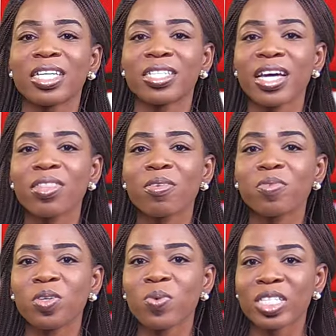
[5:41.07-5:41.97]
The death
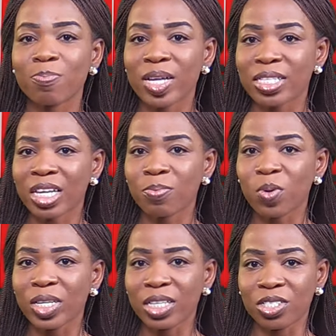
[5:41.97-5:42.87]
of U.S.
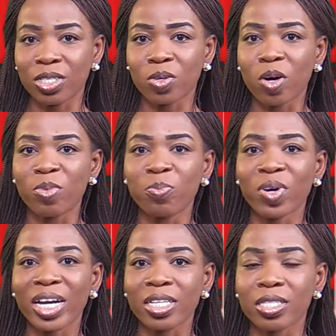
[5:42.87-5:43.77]
basketball legend Kobe
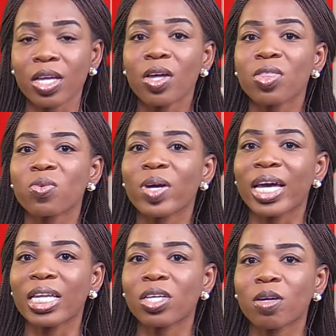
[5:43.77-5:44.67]
Bryant through a
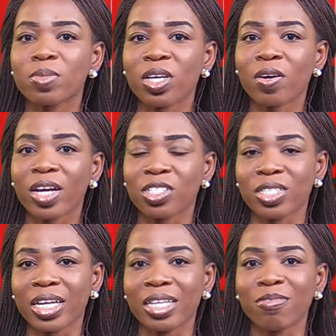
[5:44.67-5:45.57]
helicopter crash
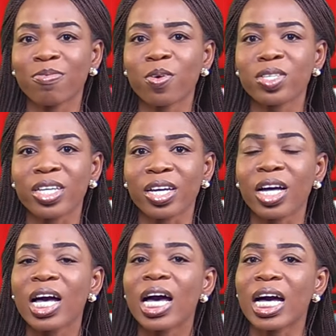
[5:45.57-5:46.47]
in
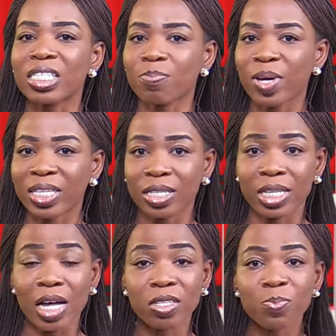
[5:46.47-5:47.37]
California has sparked
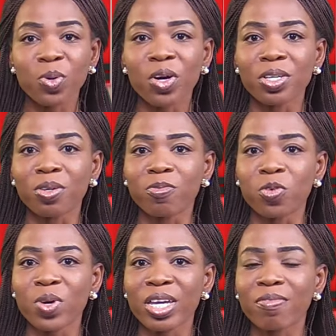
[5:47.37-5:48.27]
an outpouring
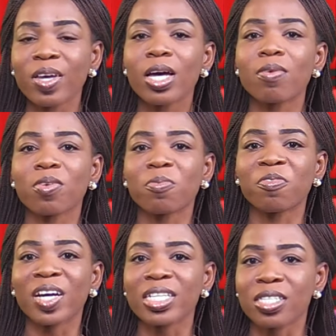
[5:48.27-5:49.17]
of grief from
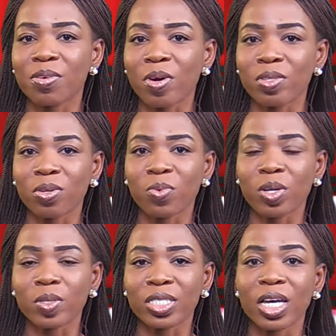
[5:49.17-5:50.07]
fans around the
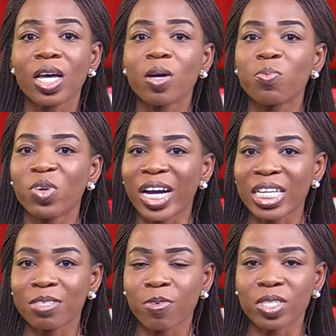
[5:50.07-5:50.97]
world.
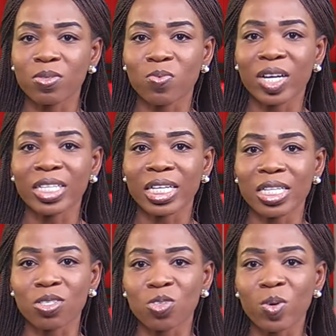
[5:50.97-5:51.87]
Bryant, 41,
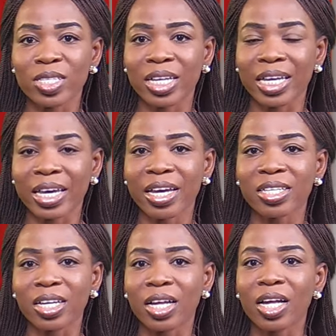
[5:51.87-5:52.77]
and his daughter
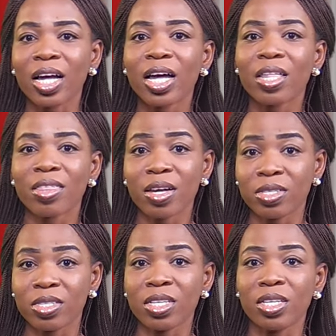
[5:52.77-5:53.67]
Gianna,
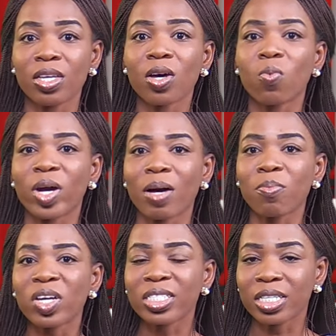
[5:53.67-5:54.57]
13, were
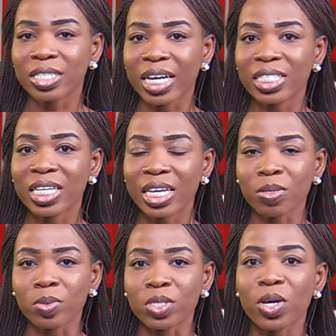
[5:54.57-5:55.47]
among the 9
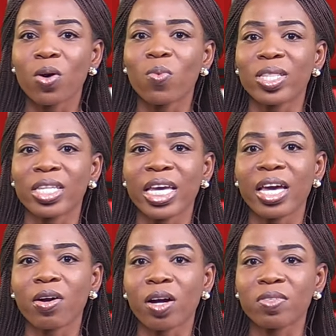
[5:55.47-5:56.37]
killed when the
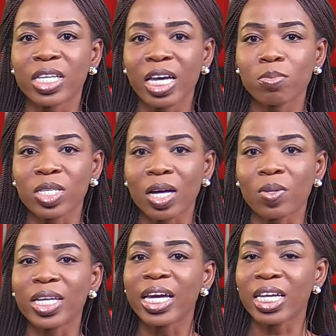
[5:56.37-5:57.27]
aircraft came
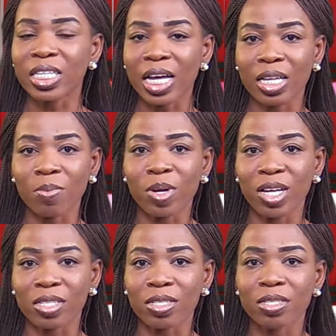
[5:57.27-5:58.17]
down in
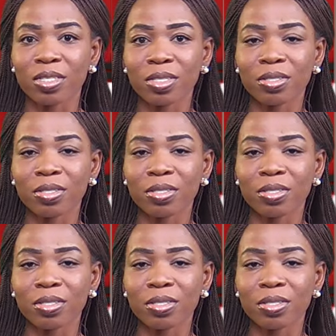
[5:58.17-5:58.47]
Calabasas.